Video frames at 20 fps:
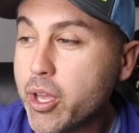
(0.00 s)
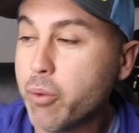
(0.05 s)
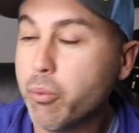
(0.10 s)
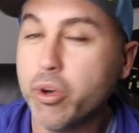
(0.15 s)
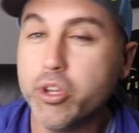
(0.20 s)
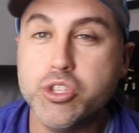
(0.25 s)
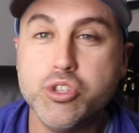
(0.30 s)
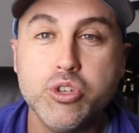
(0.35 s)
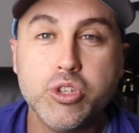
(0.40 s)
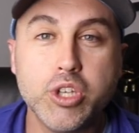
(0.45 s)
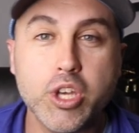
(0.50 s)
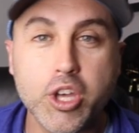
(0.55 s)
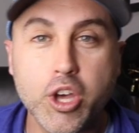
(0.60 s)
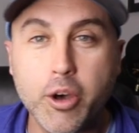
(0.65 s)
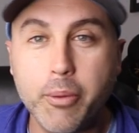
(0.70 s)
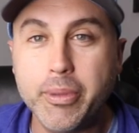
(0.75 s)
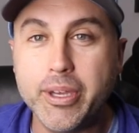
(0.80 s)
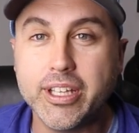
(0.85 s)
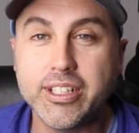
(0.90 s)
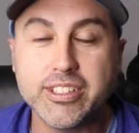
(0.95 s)
Well, you can
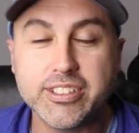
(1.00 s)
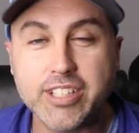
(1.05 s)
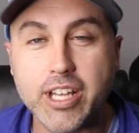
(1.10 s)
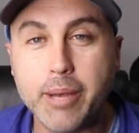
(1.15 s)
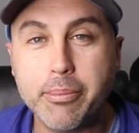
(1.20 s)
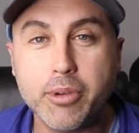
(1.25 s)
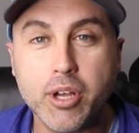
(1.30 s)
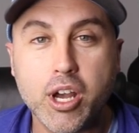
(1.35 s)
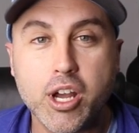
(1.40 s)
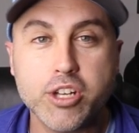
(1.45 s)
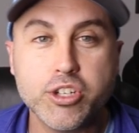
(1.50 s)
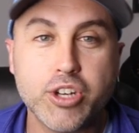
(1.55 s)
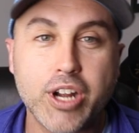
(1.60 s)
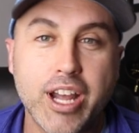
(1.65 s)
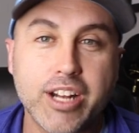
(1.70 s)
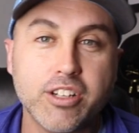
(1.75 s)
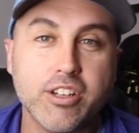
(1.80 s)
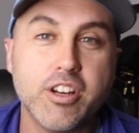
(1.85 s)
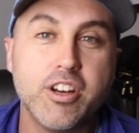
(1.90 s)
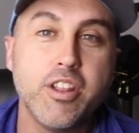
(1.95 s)
go be a
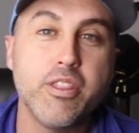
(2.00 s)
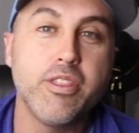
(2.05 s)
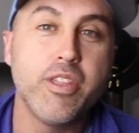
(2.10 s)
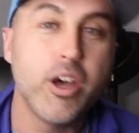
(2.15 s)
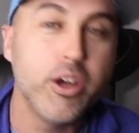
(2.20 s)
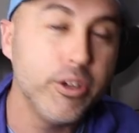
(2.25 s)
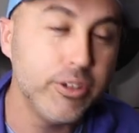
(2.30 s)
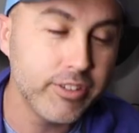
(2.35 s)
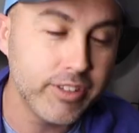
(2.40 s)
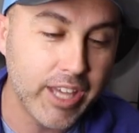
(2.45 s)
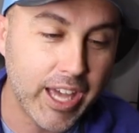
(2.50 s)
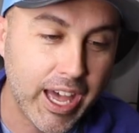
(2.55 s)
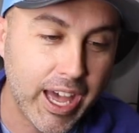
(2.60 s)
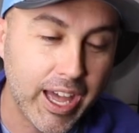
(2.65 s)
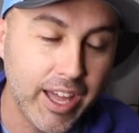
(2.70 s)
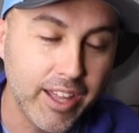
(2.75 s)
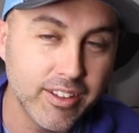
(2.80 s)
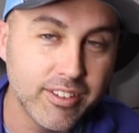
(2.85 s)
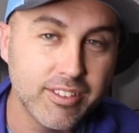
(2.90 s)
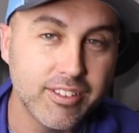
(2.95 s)
subcontractor to those
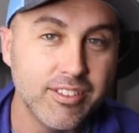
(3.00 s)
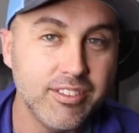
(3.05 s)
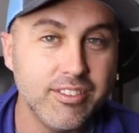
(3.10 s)
guys.